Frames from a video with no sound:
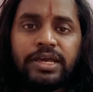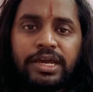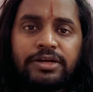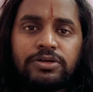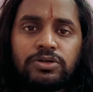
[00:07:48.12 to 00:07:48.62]

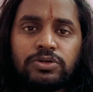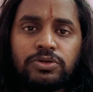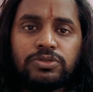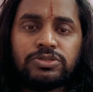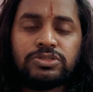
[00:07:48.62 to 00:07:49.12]
head to
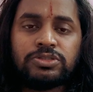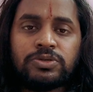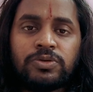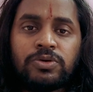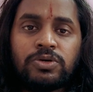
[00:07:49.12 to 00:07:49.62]
toes.
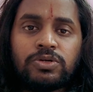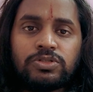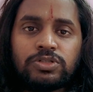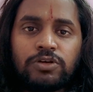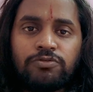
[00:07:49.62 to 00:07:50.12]

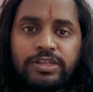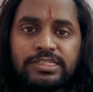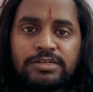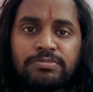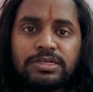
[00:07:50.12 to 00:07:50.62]
So
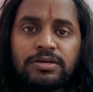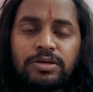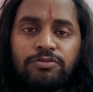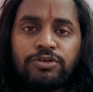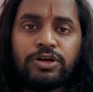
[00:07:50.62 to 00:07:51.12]

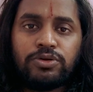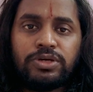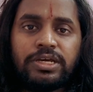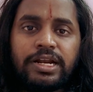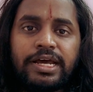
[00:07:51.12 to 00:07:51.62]
if you are
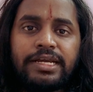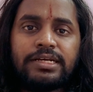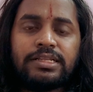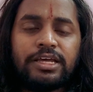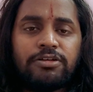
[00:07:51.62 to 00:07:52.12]
doing
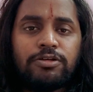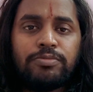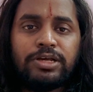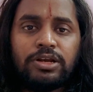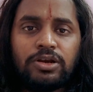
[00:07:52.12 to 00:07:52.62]
right, there will
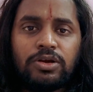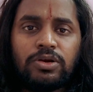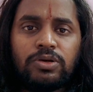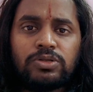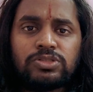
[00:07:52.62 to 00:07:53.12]
be
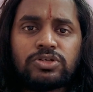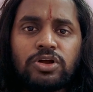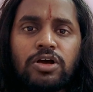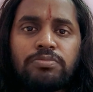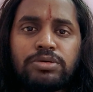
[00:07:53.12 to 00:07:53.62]

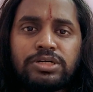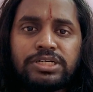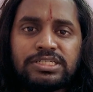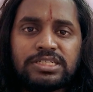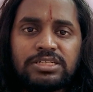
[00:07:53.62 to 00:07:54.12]
strong
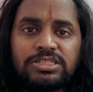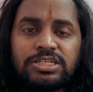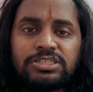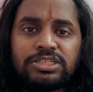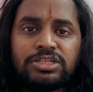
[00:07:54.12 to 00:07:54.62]
burning
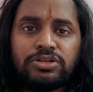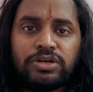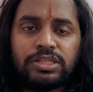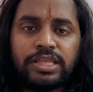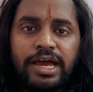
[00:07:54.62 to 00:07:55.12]
sensation in
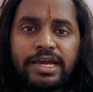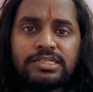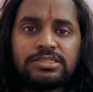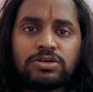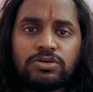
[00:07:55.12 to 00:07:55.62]
your
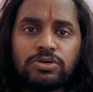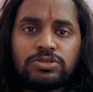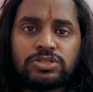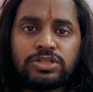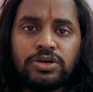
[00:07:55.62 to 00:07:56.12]
thighs close
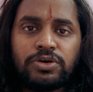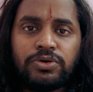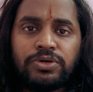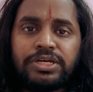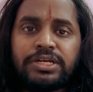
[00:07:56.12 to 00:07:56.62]
to the
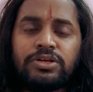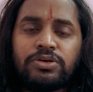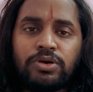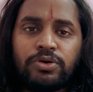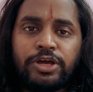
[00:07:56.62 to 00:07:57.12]
groin, your
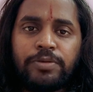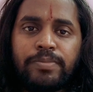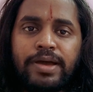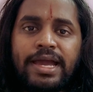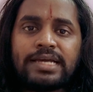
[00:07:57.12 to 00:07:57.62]
lower
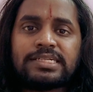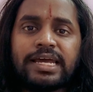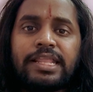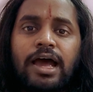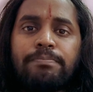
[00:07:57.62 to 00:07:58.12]
backs
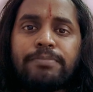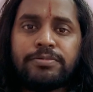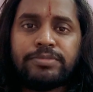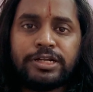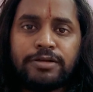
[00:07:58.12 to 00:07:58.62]
and the upper
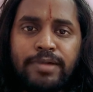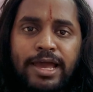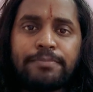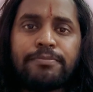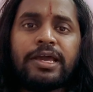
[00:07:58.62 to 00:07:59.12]
middle
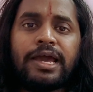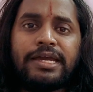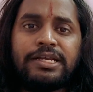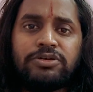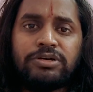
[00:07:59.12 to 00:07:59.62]
back
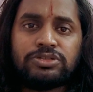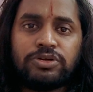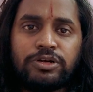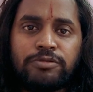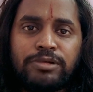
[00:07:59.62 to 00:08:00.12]
behind your
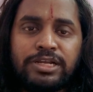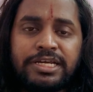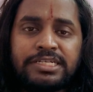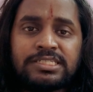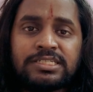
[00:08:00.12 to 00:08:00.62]
shoulder blades